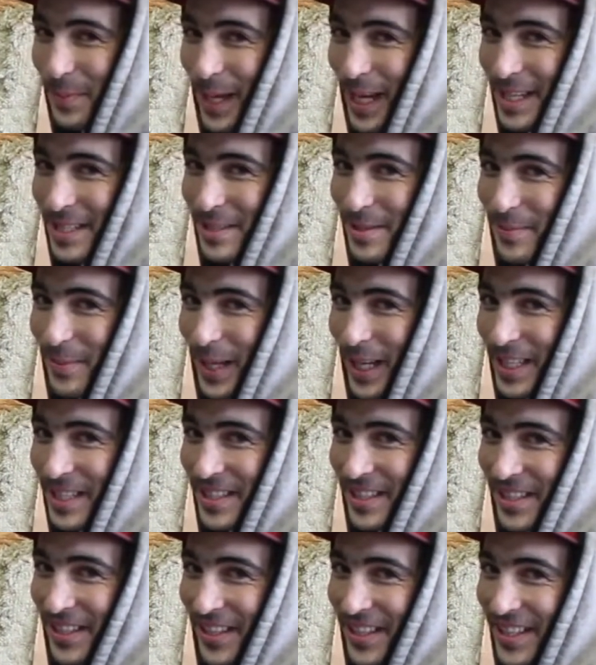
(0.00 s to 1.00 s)
pass you back
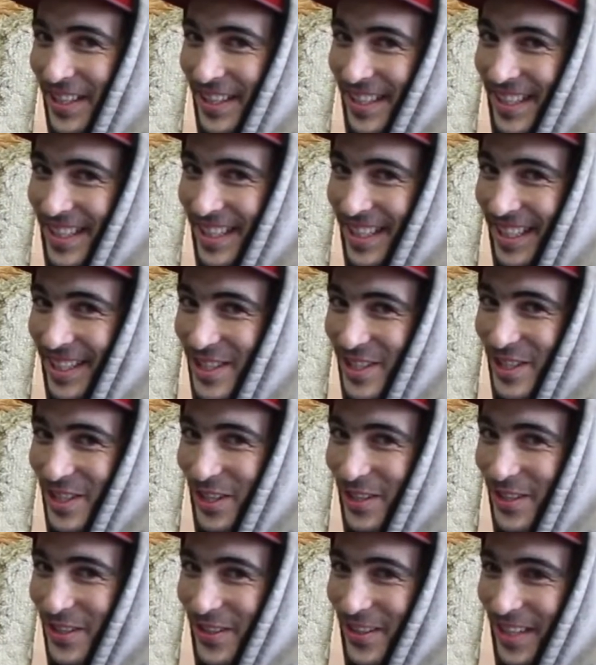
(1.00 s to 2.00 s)
to Kurt. He can
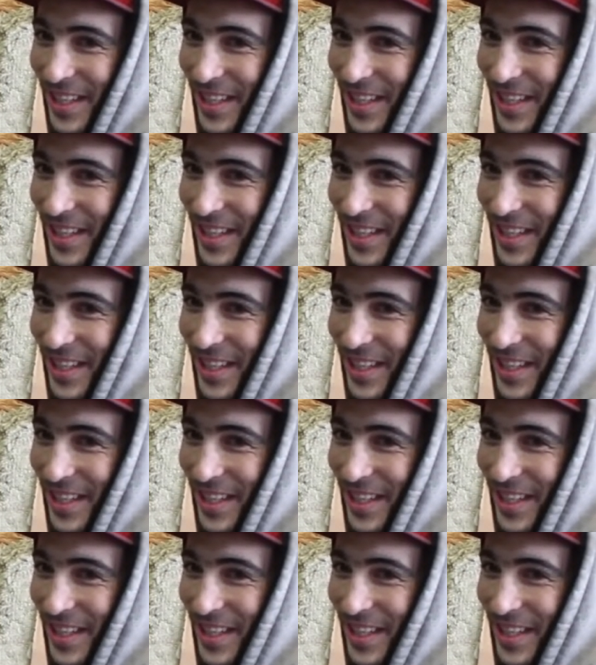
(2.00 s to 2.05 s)
show you